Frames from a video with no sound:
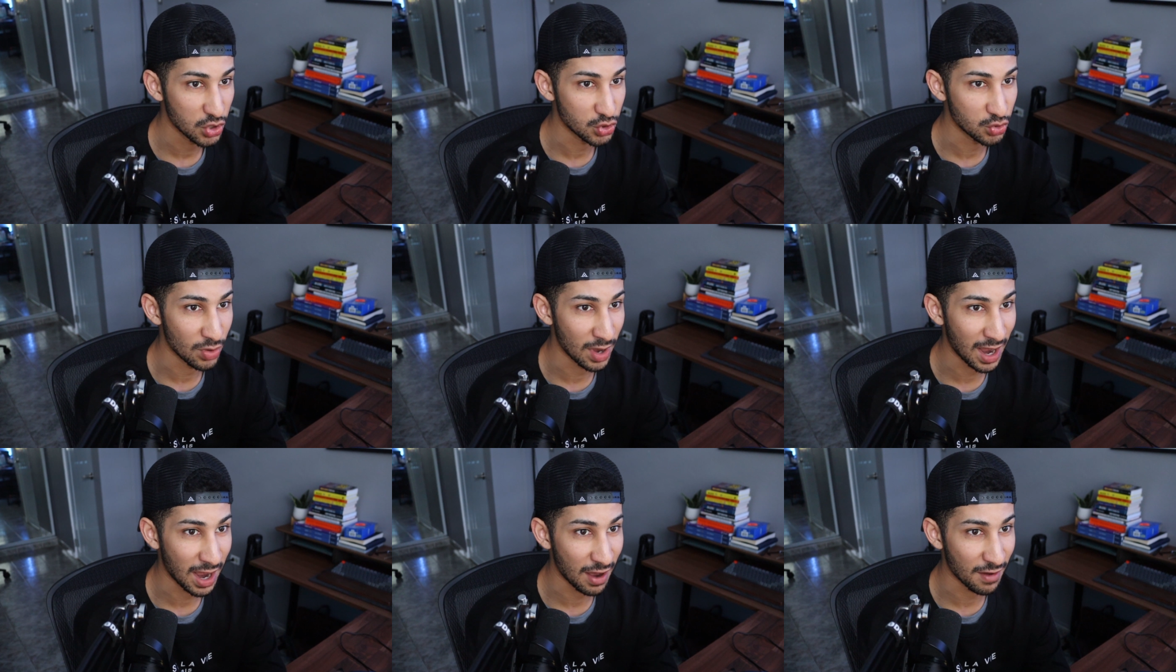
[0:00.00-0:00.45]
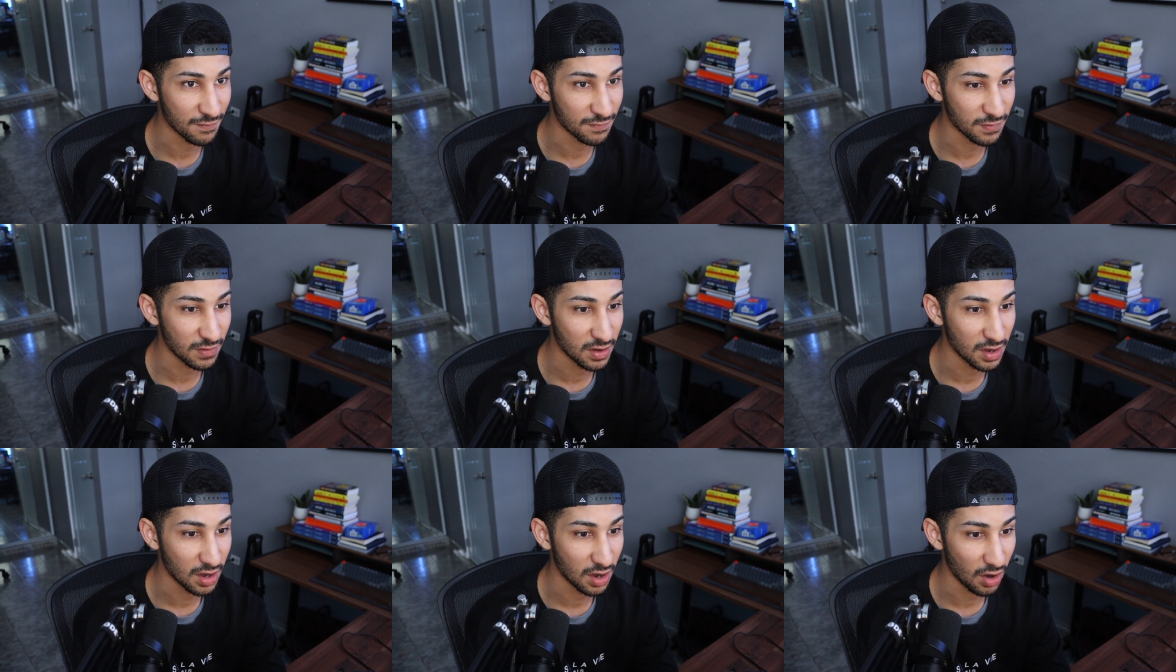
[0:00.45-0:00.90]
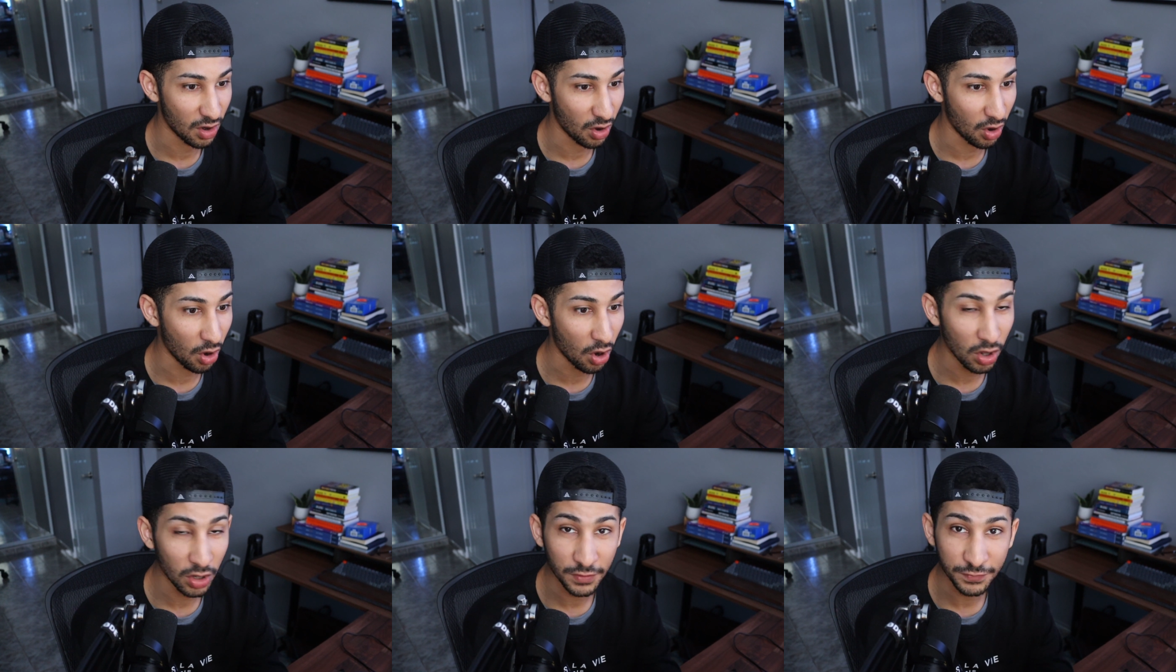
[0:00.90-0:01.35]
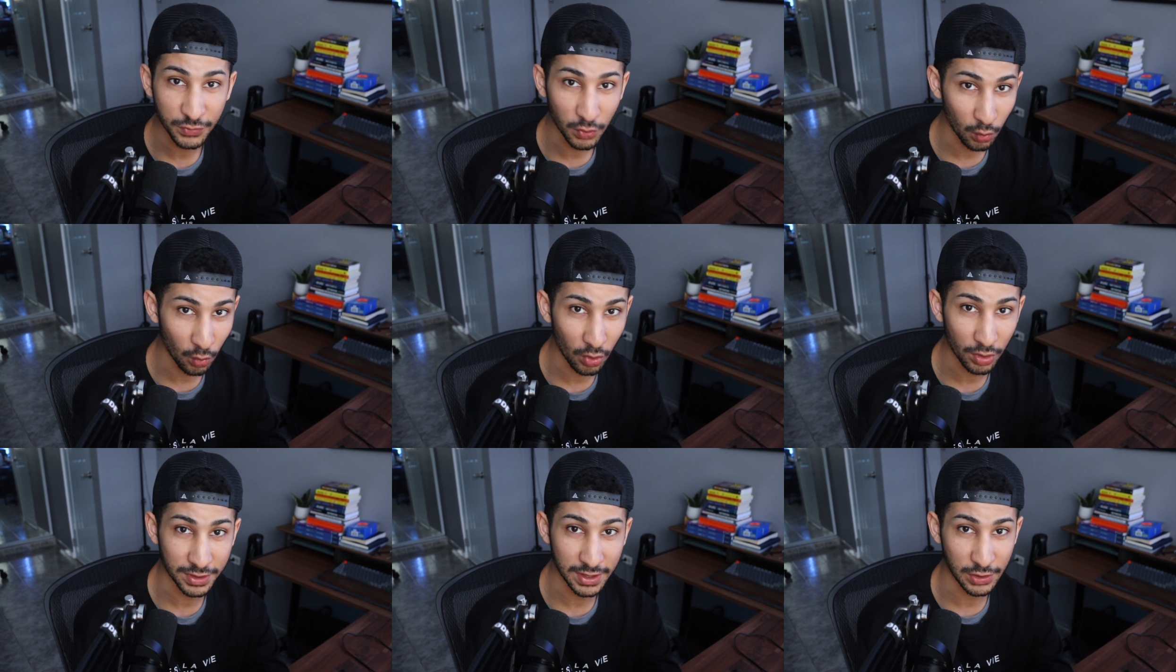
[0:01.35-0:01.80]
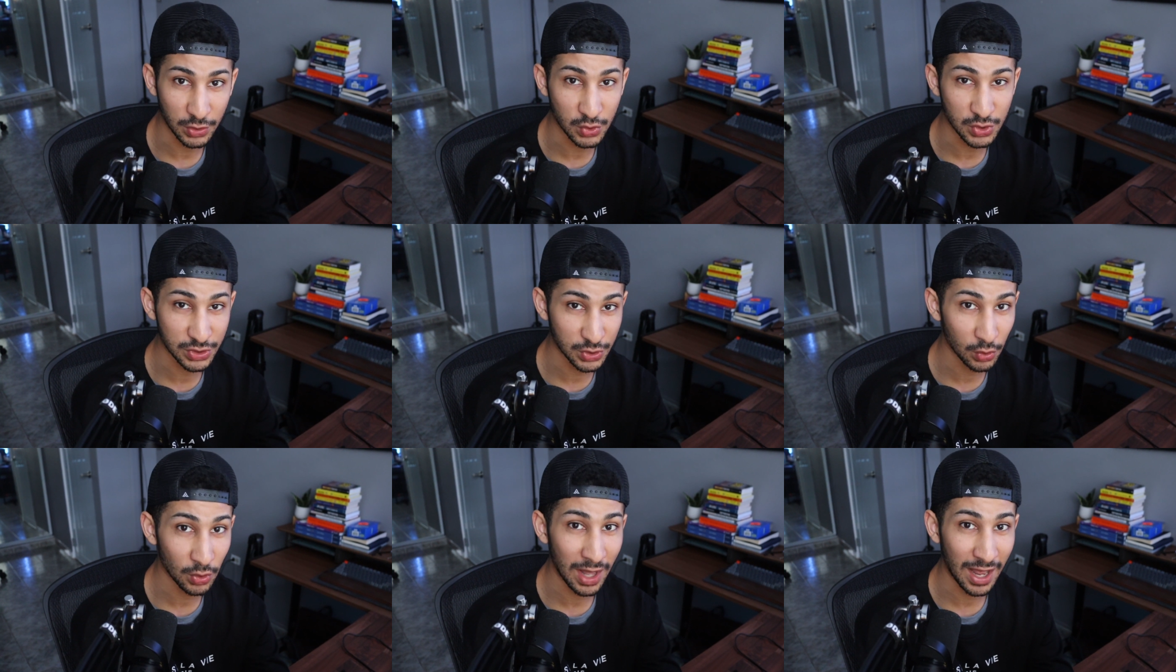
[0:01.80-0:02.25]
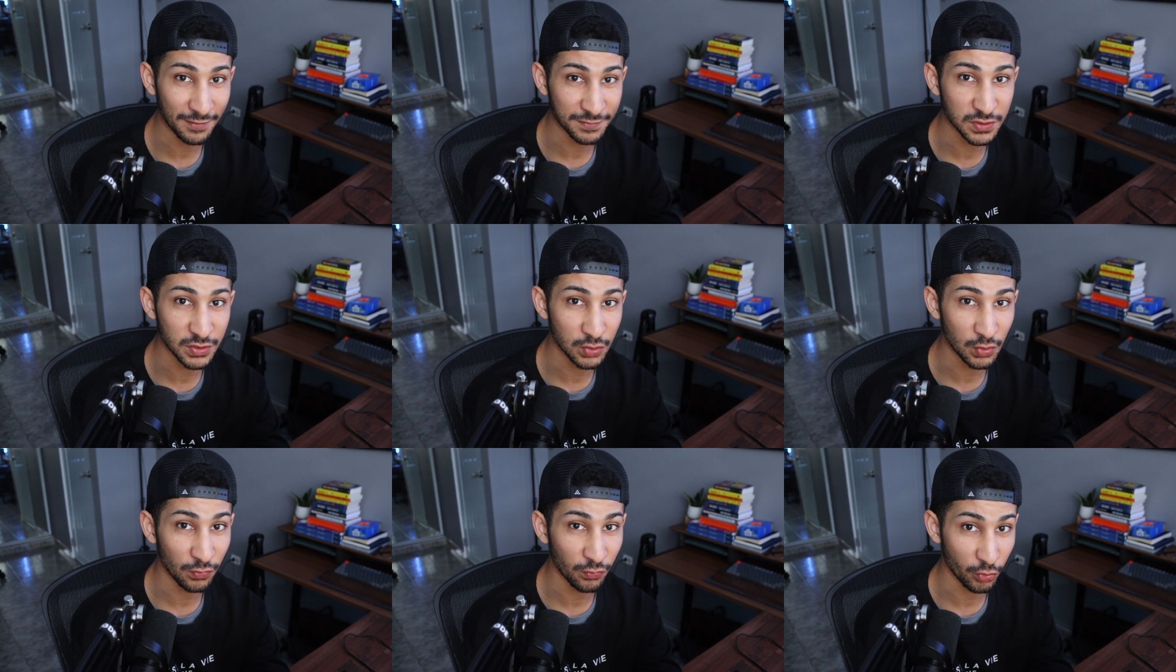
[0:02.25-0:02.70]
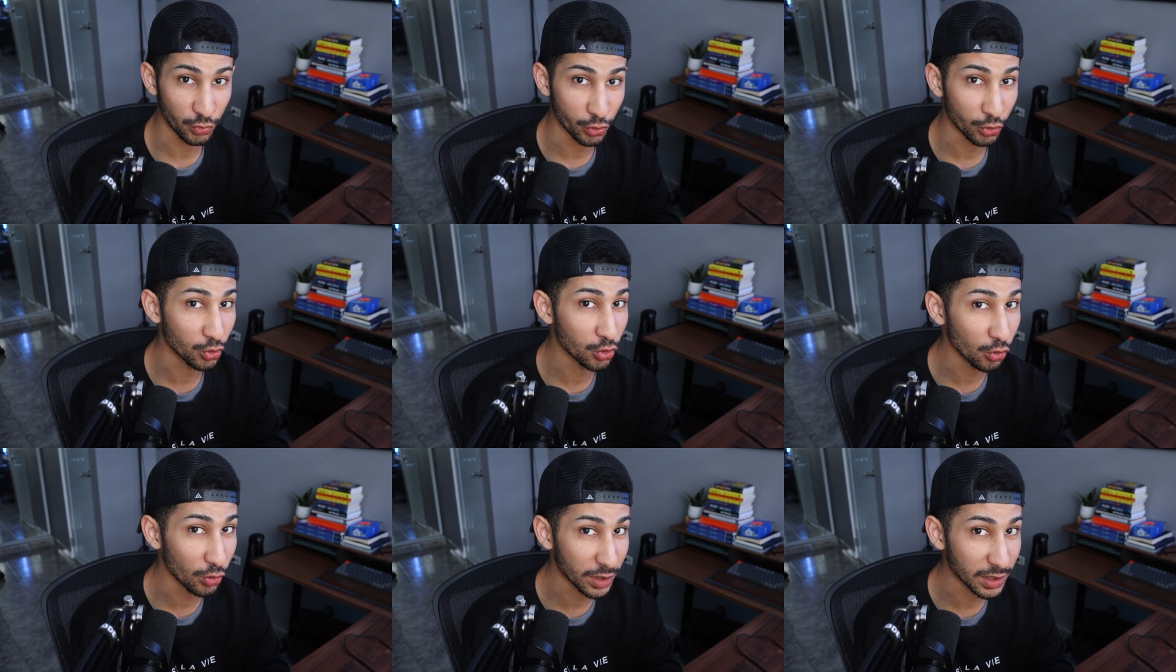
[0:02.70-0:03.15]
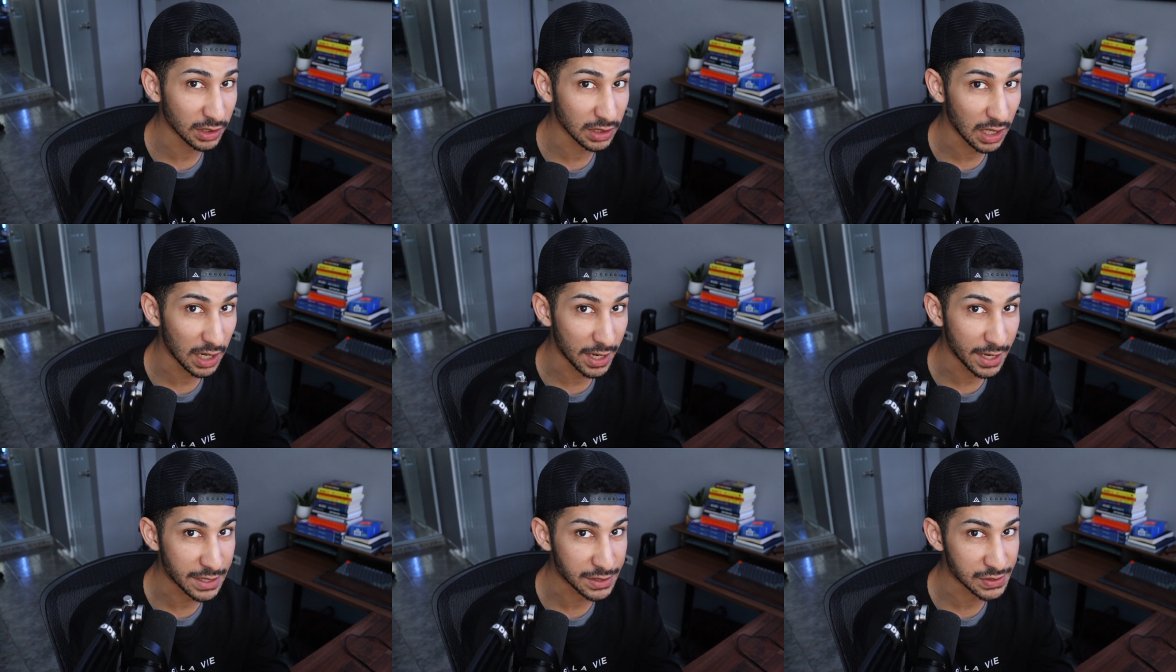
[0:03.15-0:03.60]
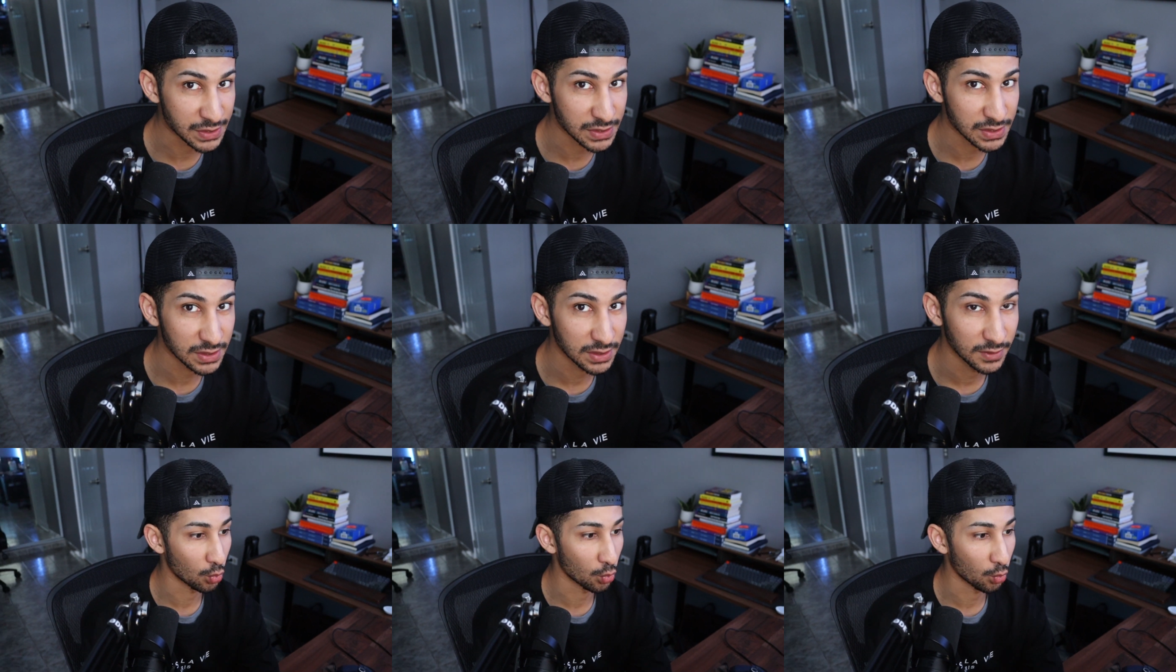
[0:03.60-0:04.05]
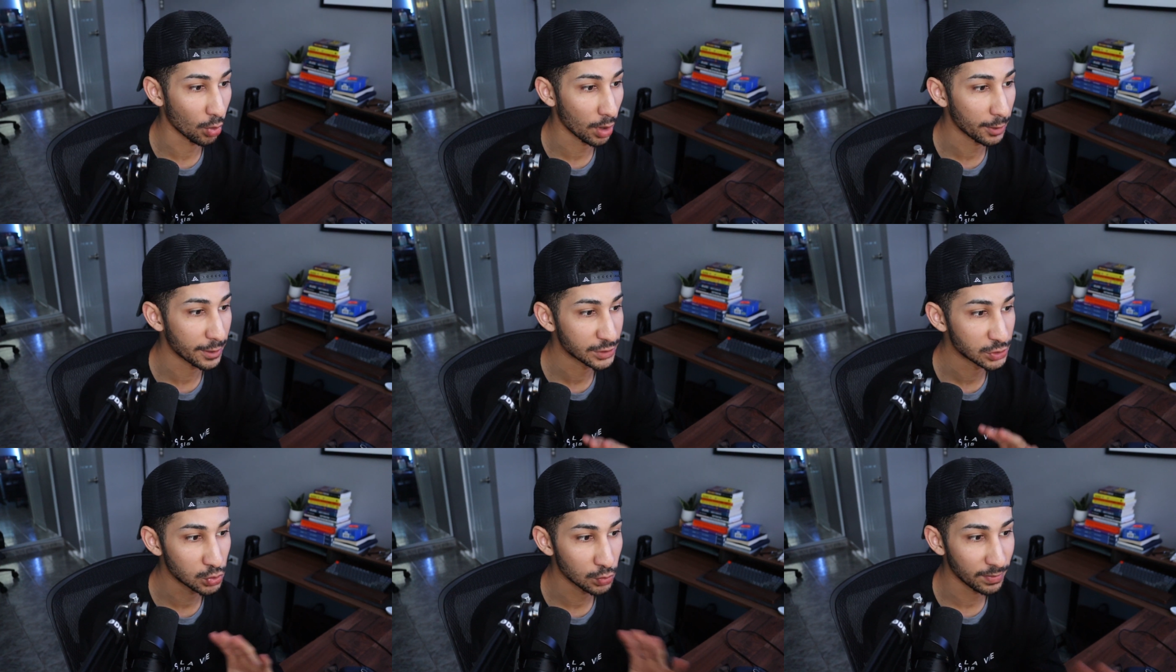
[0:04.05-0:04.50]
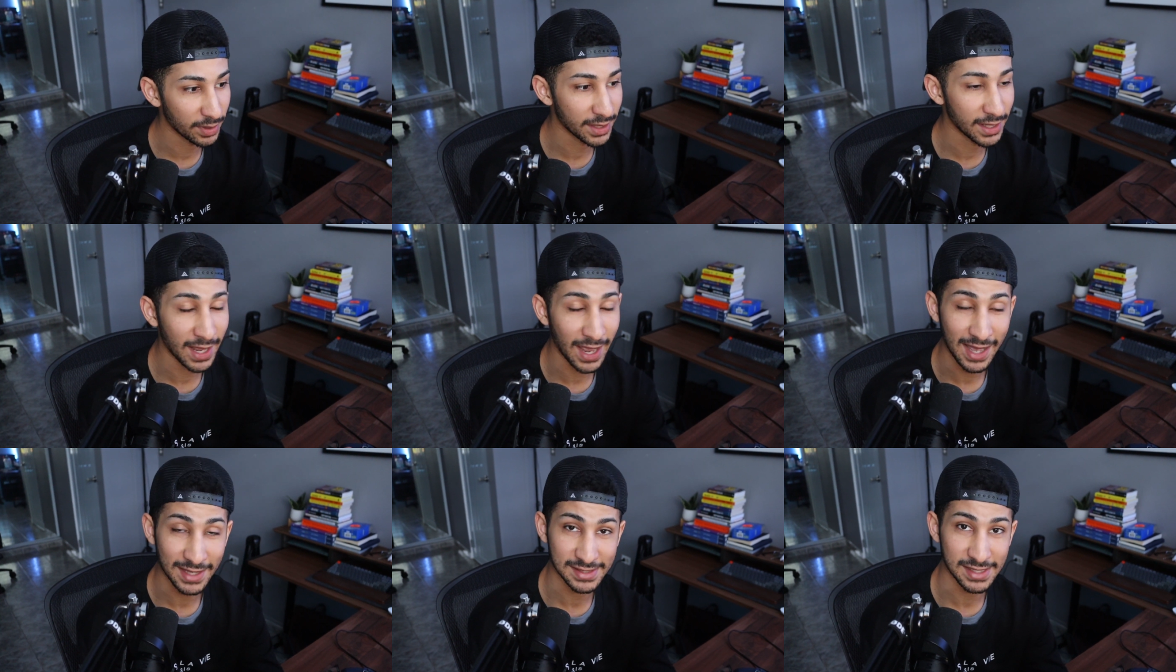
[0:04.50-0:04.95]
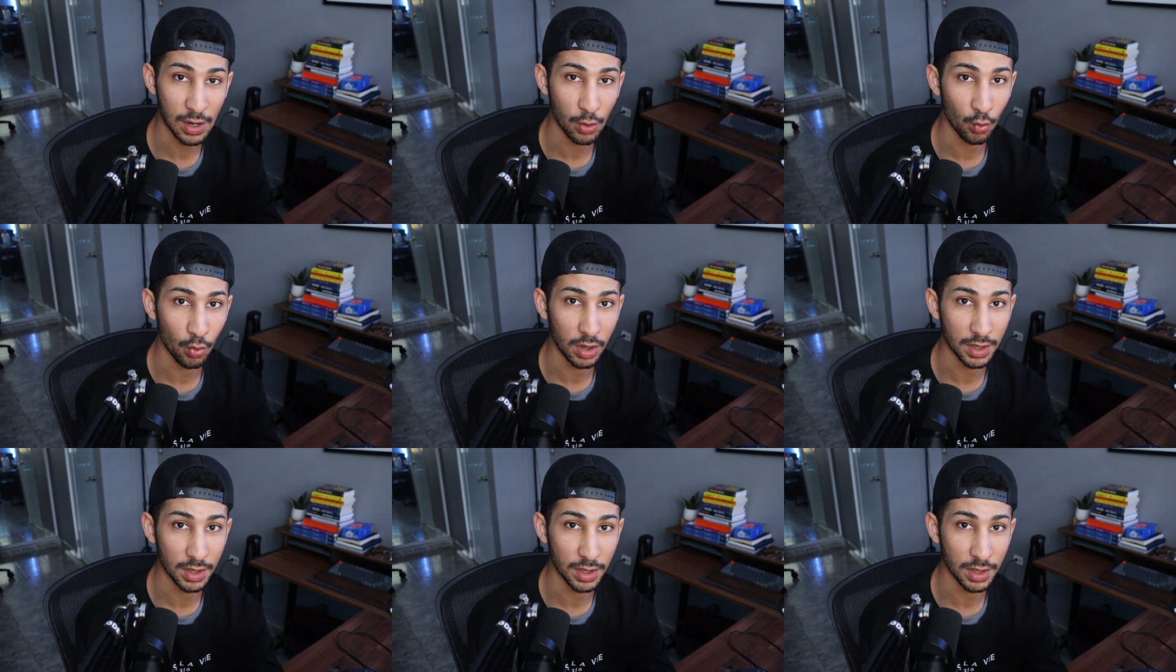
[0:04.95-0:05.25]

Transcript: you have all of the work that you still have to do for your current clients. You're wearing too many hats at